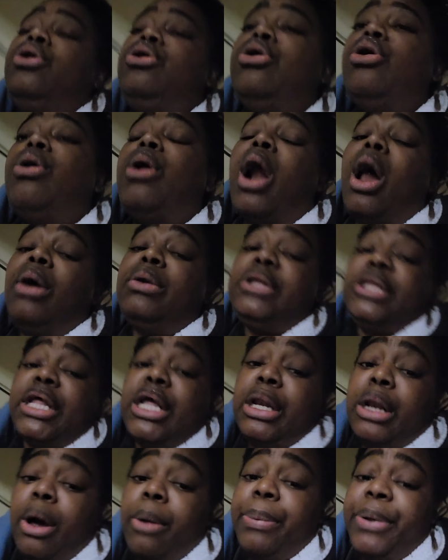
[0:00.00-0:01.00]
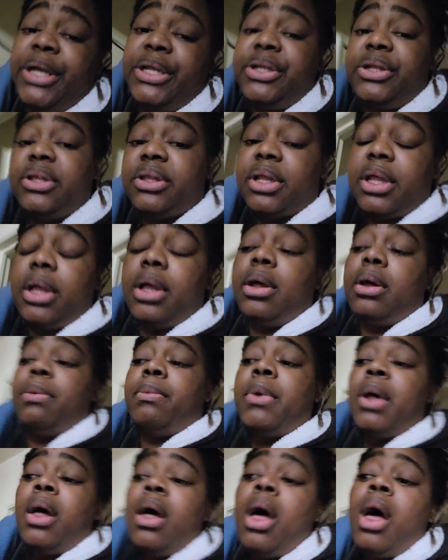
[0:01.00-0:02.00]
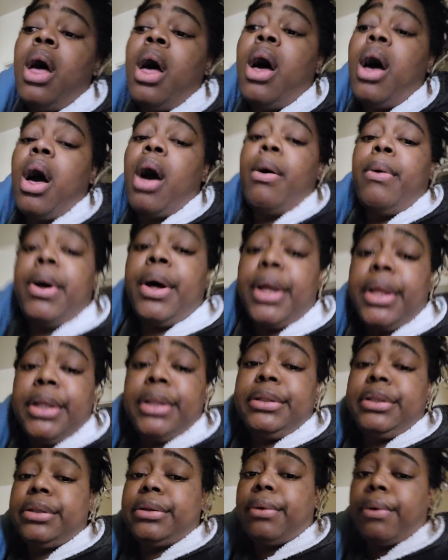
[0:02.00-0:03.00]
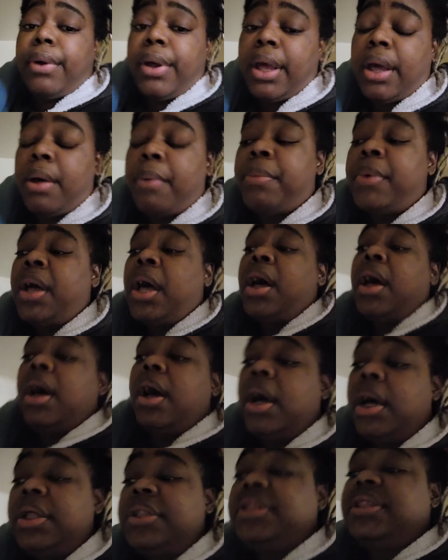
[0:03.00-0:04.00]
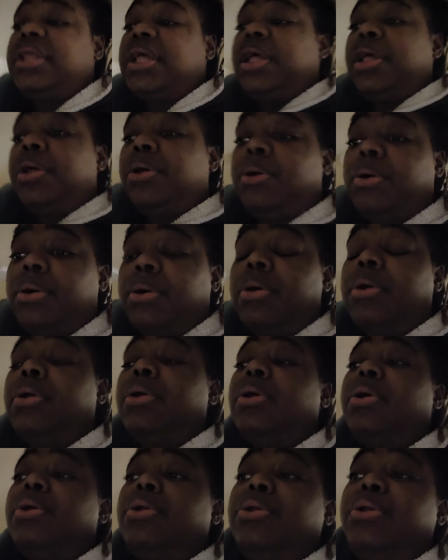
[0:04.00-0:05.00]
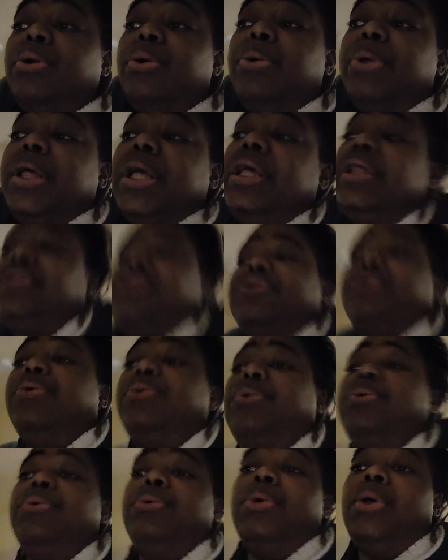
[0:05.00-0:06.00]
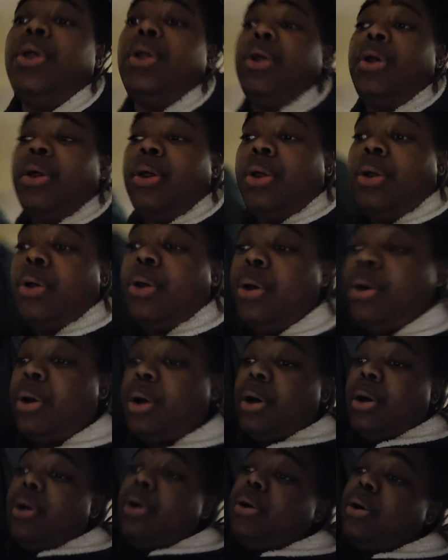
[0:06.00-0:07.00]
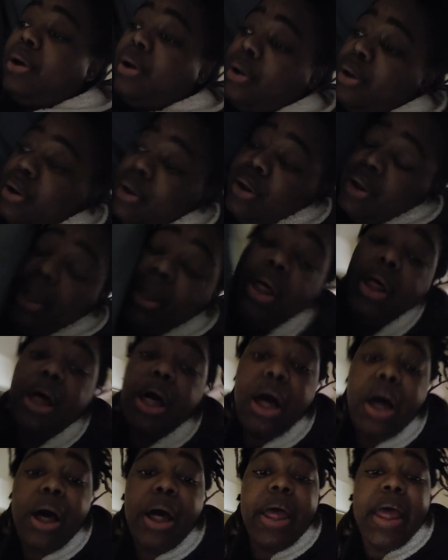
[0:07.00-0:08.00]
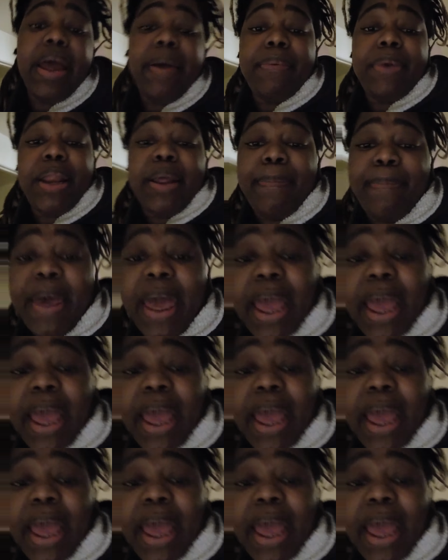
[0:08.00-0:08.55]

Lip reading: you don't see no pictures of him on her Instagram until you get to her having that